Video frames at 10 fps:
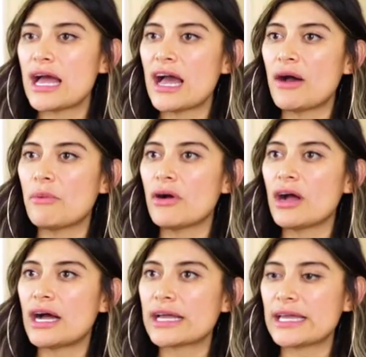uh,
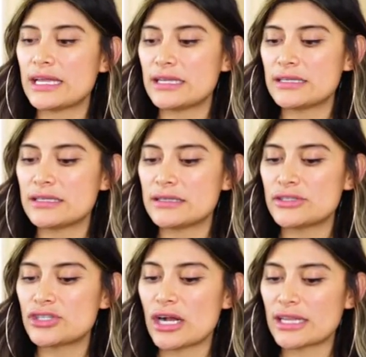
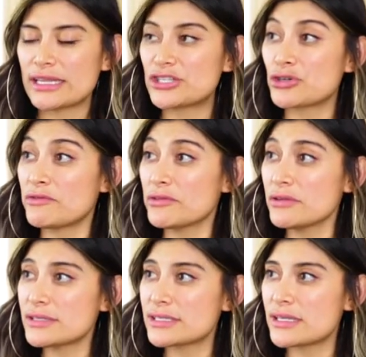Oaxacan chocolate
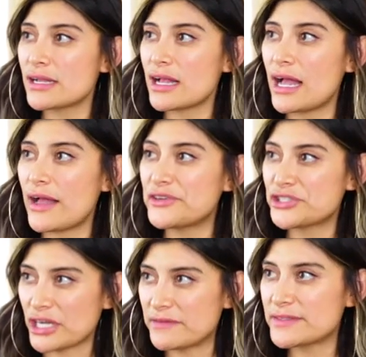truffles. Um, mm.
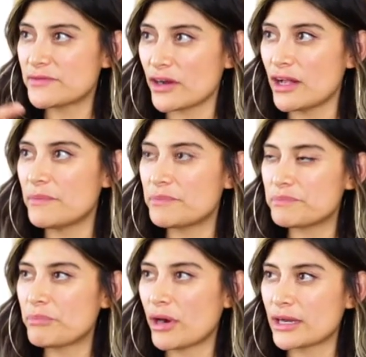Chefs from
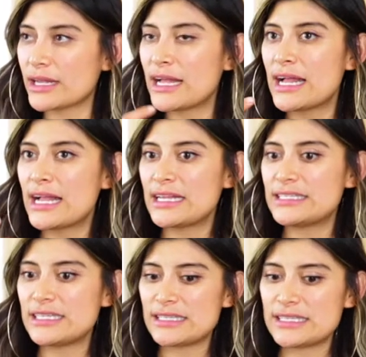Park
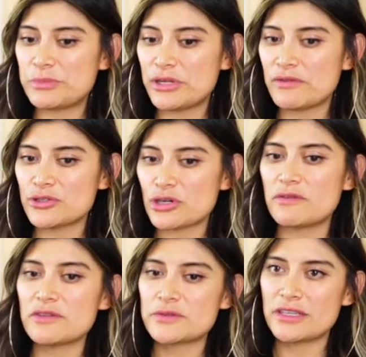did these beautiful
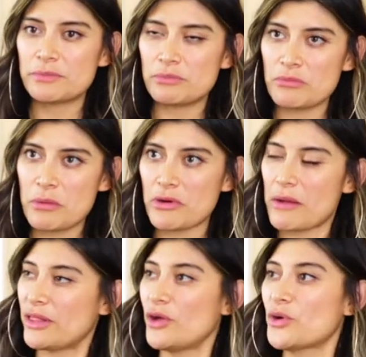truffles with the Mama
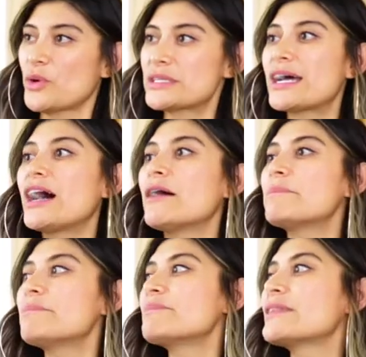Rabbit logo on top.
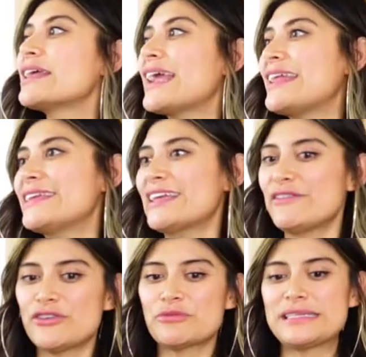Oh, cute! And they
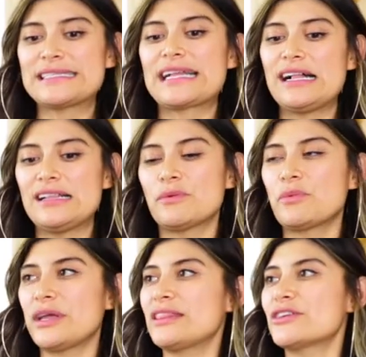give you your mezcal
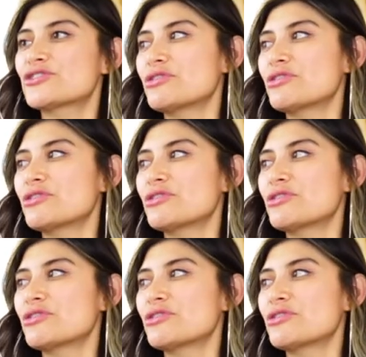with your